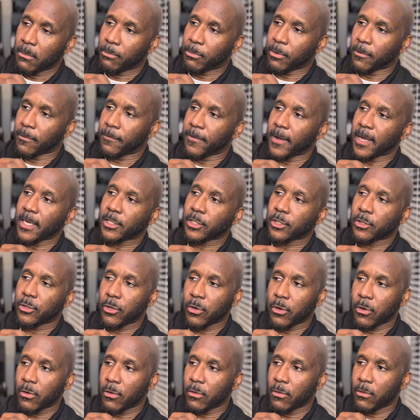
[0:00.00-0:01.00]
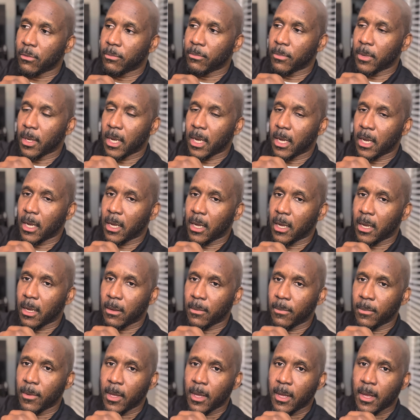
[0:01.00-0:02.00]
professional
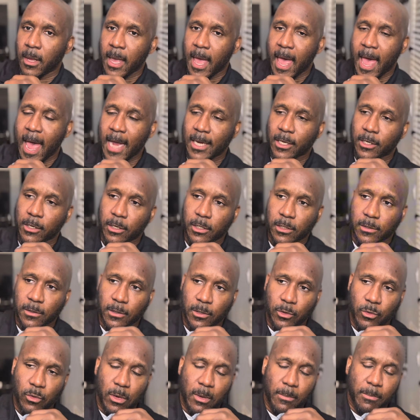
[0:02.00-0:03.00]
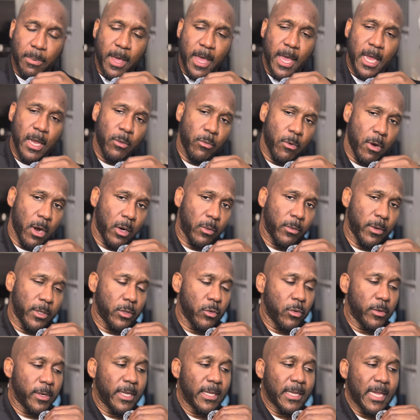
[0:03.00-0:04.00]
actors doing paid work. We're
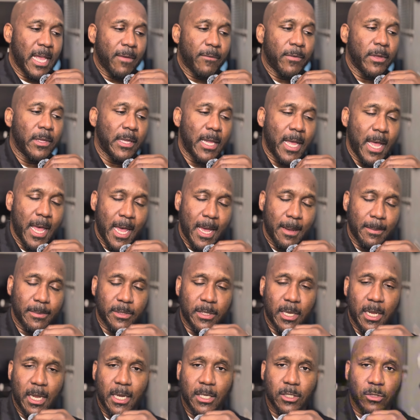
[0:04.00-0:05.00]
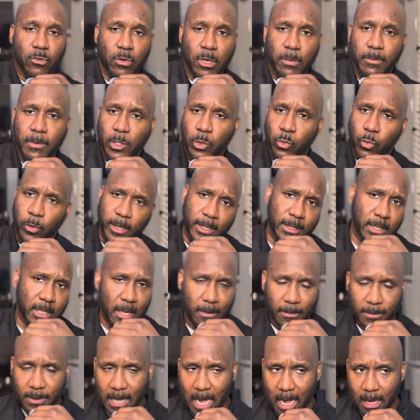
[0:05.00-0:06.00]
doing 11 labs, and it's going to be
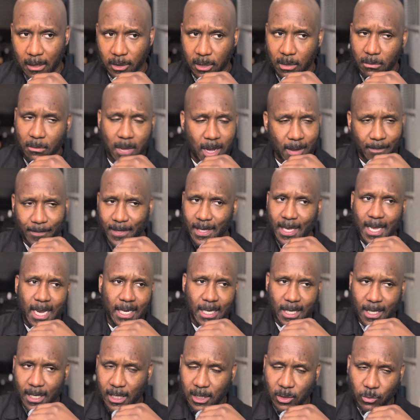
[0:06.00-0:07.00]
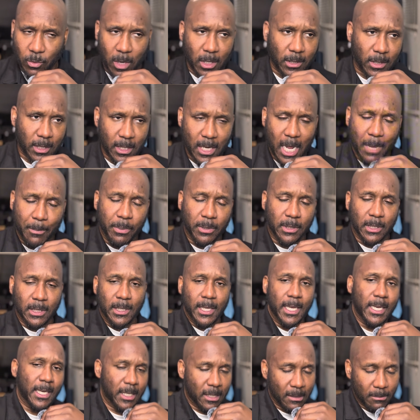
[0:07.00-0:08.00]
20-something dollars a month. Get it. It's worth it. I put the
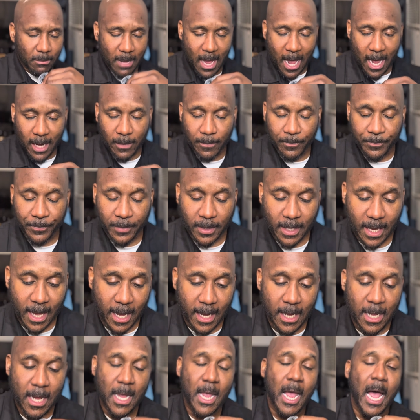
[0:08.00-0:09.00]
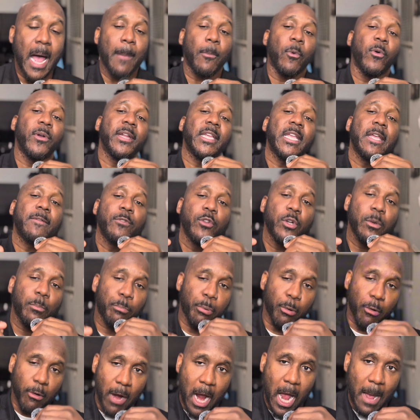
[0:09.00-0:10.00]
link in the bottom. Okay. I'm going to give you the
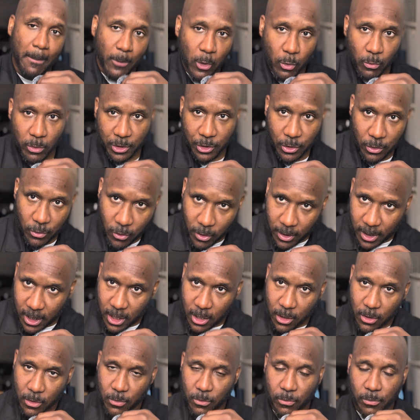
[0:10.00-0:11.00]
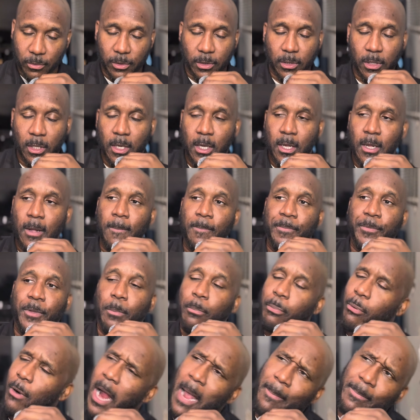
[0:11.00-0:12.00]
prompt on what you're going to use. The
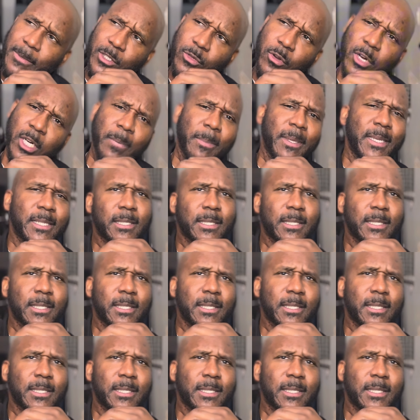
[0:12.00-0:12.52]
prompt is going to be